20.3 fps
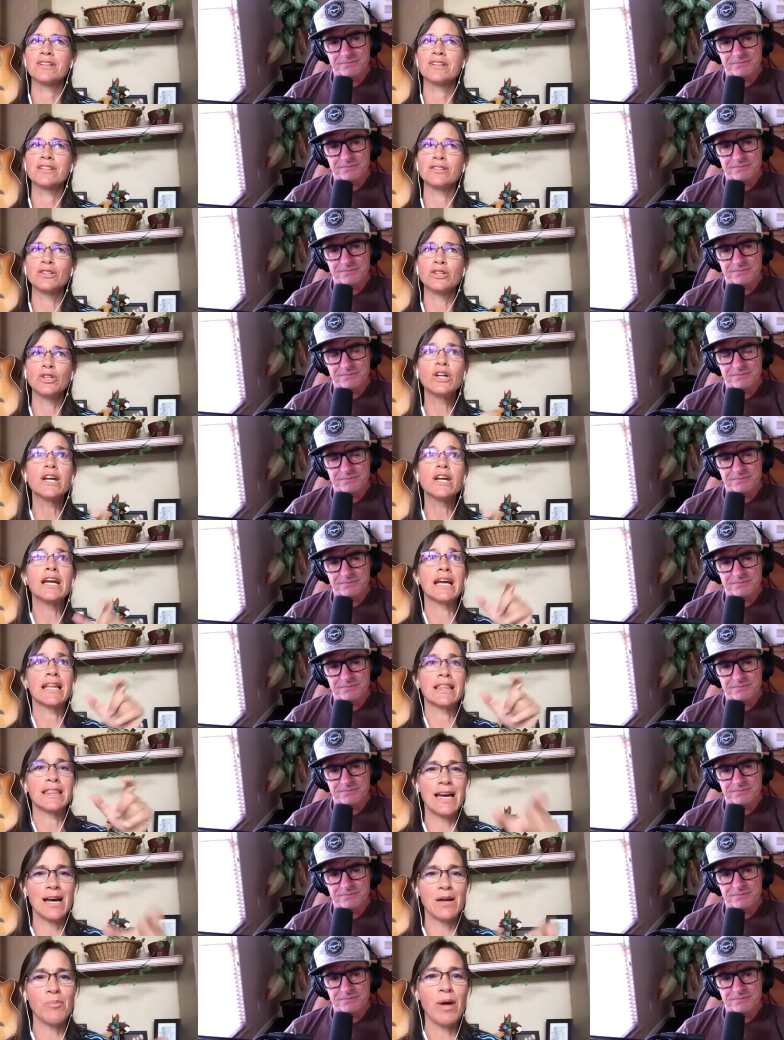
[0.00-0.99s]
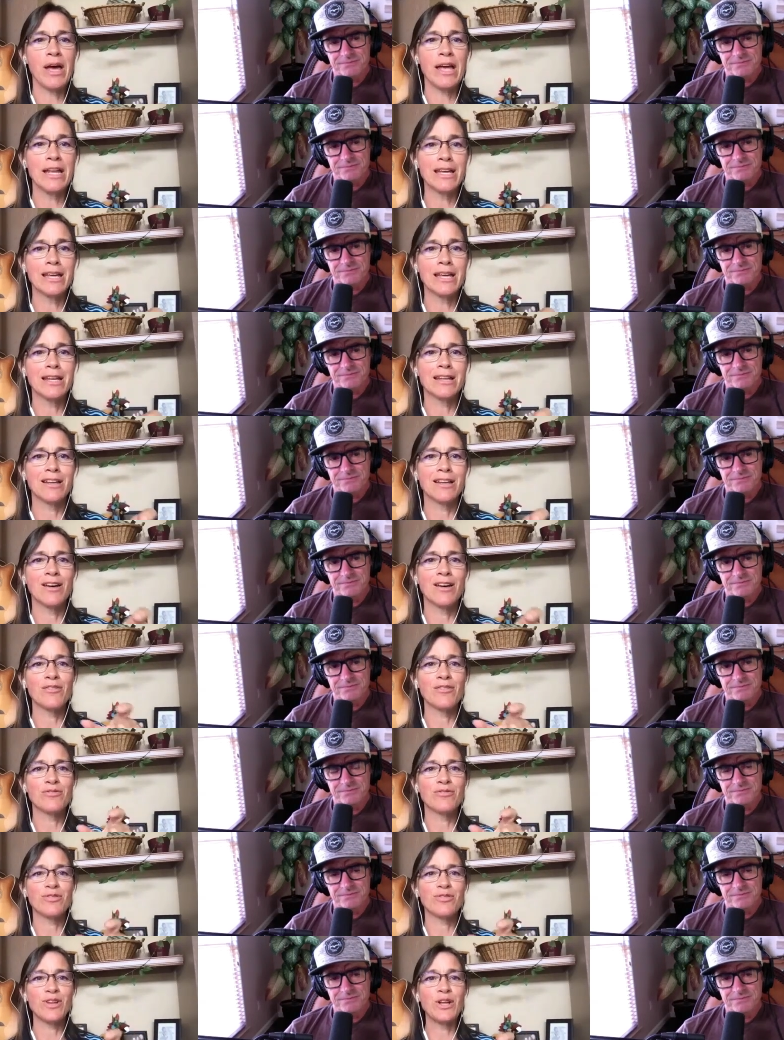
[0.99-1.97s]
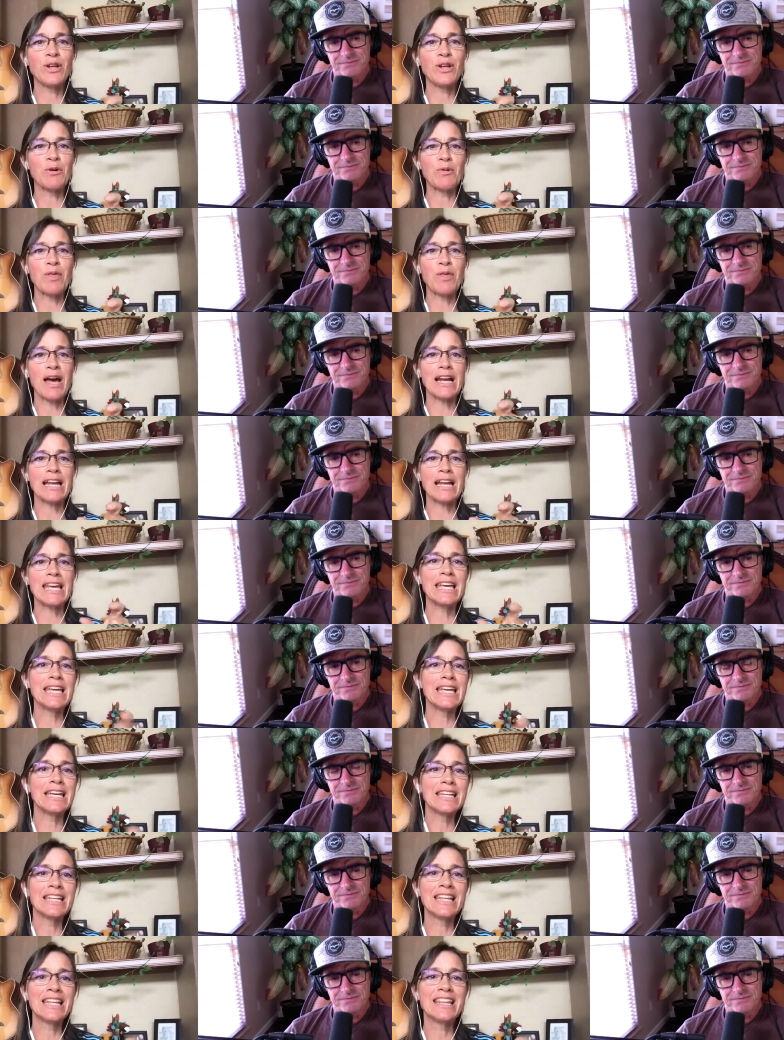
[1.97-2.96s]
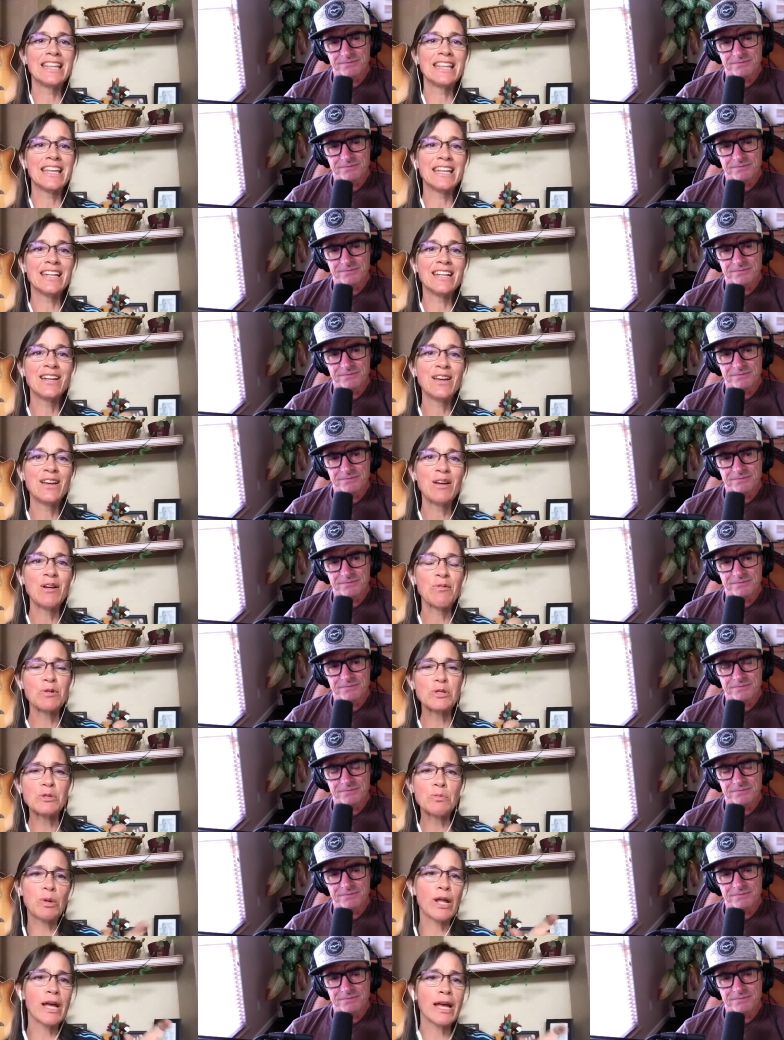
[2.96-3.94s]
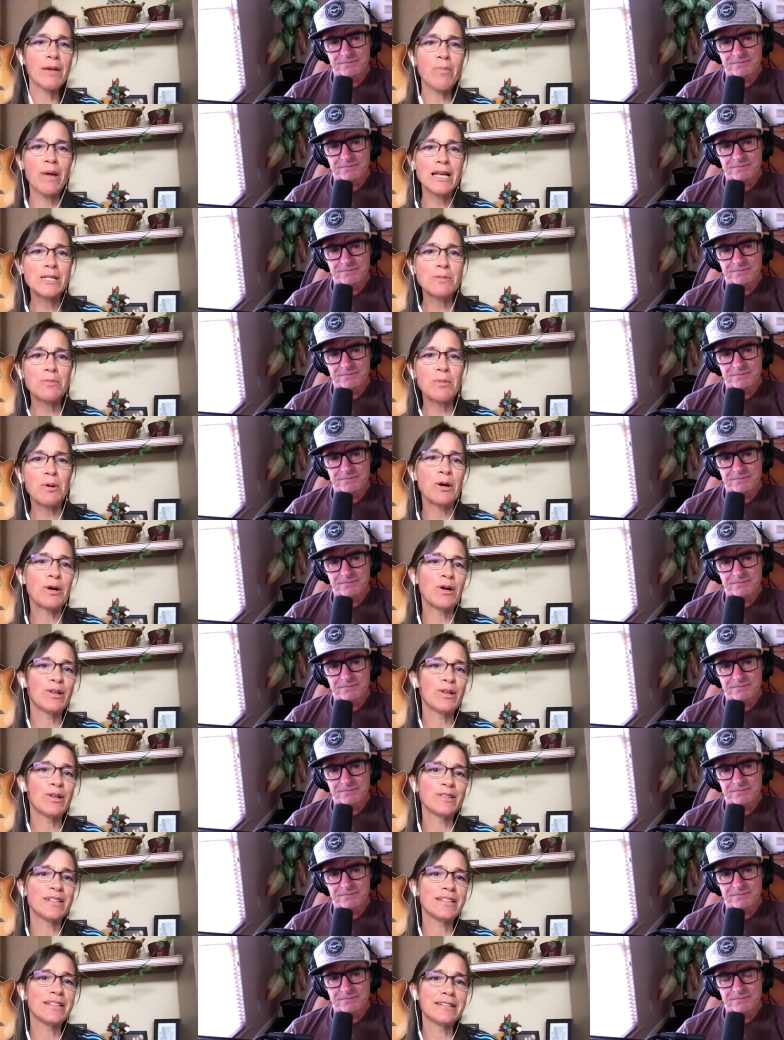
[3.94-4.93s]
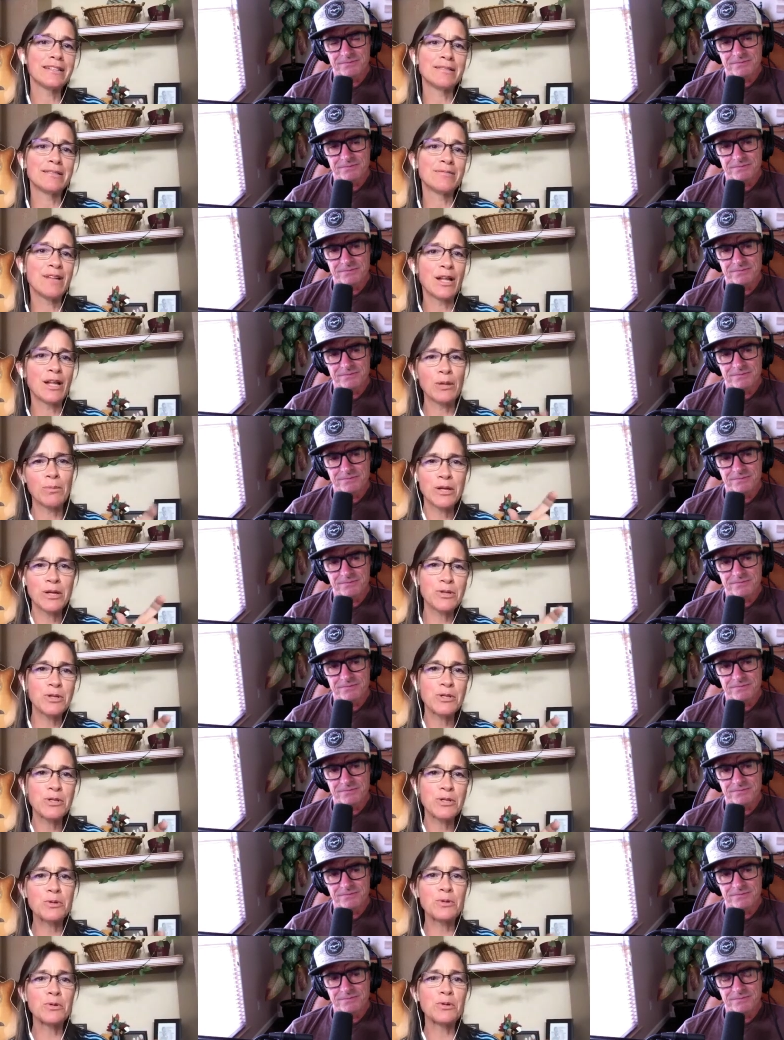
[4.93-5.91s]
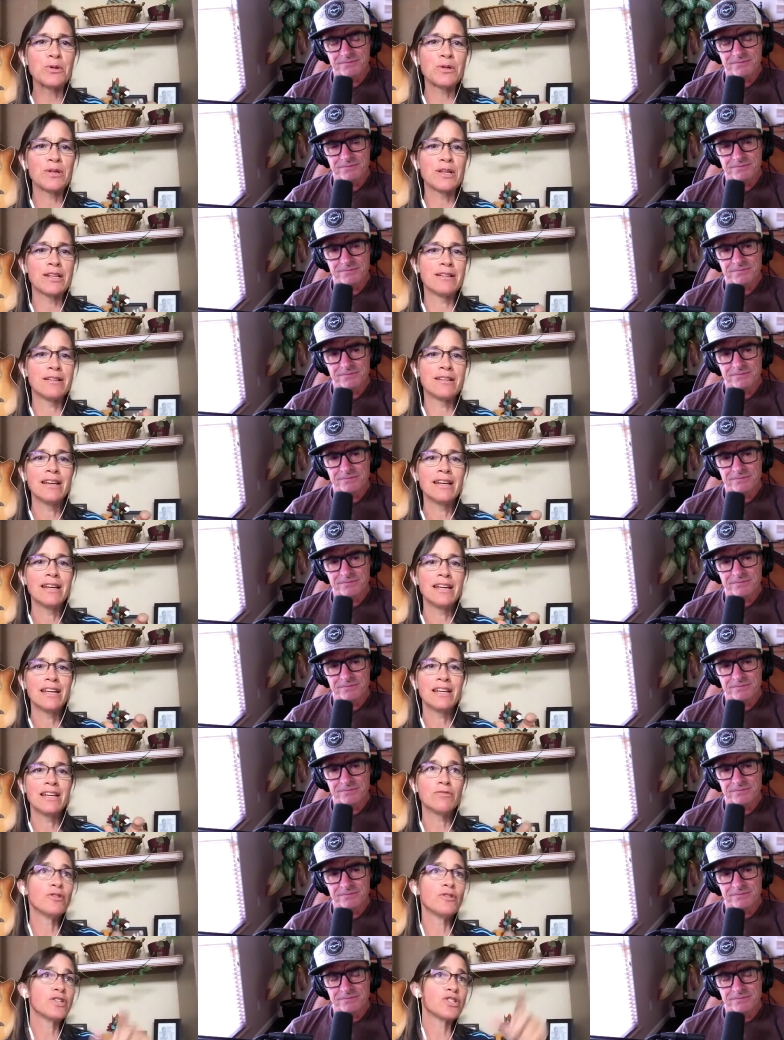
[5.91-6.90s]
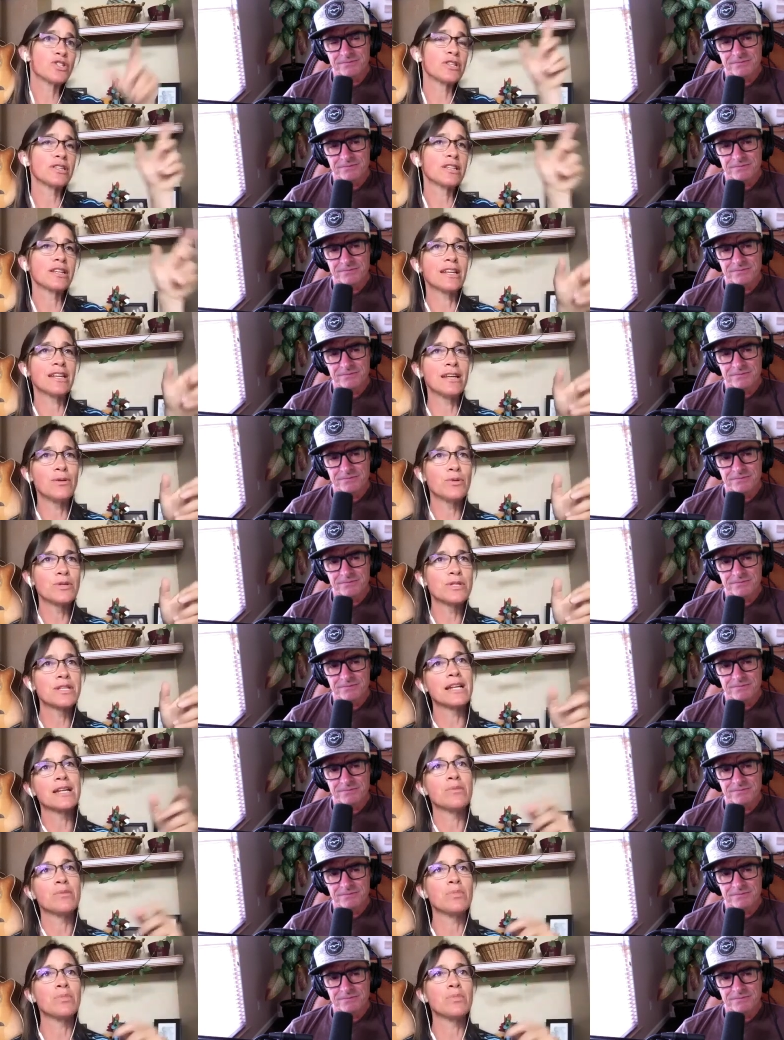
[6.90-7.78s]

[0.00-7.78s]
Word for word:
Speaker 1: looking at that pennant of you know that kid that was playing baseball in elementary school and envisioned that he was going to